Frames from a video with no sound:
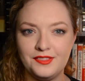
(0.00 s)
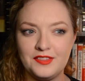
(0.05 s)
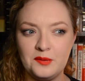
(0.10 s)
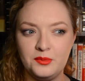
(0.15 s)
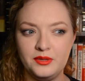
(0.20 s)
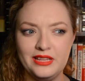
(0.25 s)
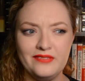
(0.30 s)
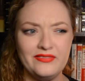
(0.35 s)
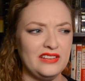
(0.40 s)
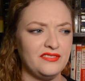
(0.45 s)
I
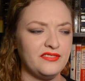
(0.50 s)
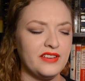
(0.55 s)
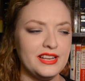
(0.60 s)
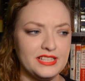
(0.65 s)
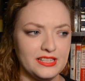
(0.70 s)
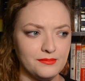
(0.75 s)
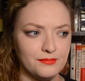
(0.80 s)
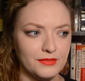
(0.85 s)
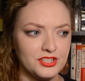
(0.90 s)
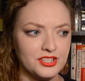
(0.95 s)
believe, and if I
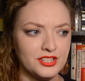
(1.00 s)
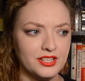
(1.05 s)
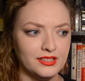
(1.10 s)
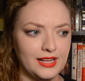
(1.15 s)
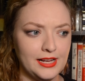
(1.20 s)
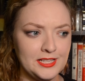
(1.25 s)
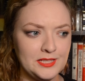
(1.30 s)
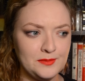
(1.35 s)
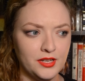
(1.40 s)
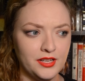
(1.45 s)
didn't mention it
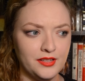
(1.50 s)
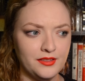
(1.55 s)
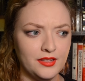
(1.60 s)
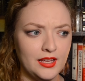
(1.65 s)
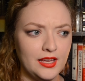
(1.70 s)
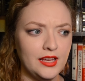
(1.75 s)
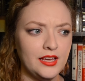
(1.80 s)
last month,